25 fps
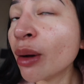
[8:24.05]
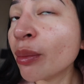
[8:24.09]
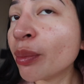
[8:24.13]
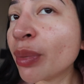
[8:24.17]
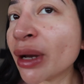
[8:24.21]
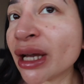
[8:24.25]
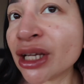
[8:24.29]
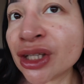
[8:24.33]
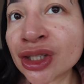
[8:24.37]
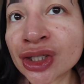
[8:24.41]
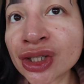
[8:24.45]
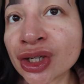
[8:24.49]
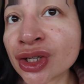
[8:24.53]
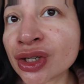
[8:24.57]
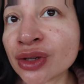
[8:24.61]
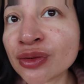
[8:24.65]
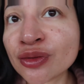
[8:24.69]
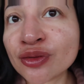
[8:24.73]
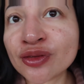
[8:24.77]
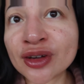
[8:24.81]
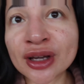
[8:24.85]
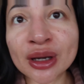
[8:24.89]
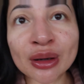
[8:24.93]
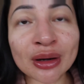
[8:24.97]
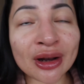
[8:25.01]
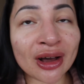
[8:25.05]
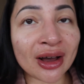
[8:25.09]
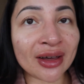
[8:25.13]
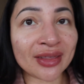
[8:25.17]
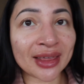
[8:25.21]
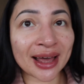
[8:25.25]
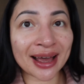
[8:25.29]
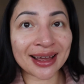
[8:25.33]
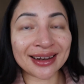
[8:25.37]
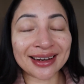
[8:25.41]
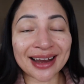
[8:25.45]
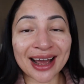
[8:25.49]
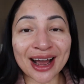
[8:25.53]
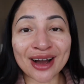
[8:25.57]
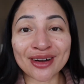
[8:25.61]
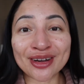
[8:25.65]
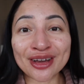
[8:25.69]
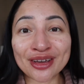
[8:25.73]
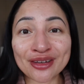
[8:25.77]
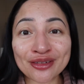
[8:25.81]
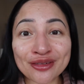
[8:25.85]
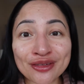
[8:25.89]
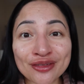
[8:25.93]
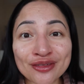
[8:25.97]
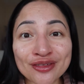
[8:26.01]
but it doesn't feel like that now
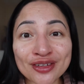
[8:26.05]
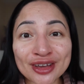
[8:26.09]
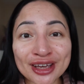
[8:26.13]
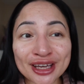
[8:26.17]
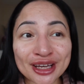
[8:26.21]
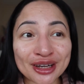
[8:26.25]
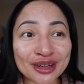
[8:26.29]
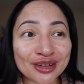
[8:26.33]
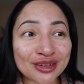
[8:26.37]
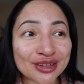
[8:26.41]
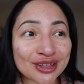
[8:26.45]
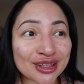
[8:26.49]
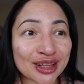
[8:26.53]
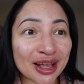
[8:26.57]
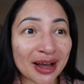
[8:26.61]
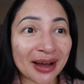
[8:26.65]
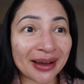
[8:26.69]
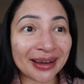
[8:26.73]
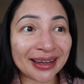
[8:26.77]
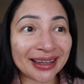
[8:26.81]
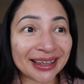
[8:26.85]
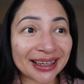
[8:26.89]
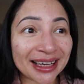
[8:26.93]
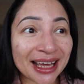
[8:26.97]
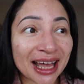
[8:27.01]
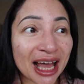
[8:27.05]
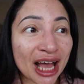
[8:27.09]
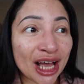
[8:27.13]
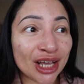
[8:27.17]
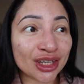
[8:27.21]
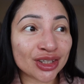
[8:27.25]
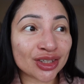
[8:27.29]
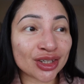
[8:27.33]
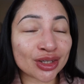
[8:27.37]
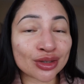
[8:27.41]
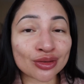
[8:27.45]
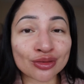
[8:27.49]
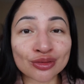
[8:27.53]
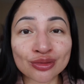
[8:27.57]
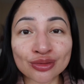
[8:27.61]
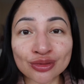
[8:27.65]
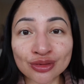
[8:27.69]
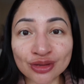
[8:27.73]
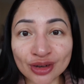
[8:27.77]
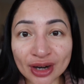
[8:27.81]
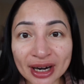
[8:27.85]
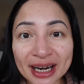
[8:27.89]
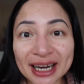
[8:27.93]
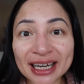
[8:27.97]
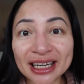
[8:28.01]
it feels like just
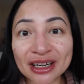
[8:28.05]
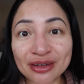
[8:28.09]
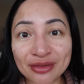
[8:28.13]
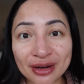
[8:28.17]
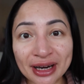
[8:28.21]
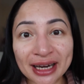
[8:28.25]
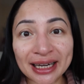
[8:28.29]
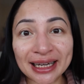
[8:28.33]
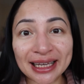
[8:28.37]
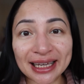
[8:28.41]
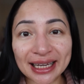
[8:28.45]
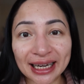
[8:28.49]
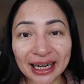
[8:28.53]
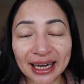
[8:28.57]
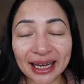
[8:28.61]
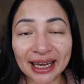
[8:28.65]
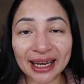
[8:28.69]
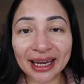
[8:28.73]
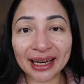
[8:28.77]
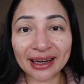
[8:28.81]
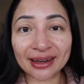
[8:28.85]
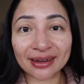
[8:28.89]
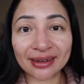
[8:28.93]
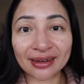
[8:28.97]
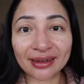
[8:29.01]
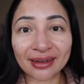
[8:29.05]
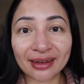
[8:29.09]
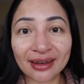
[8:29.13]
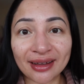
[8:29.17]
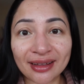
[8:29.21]
really really clean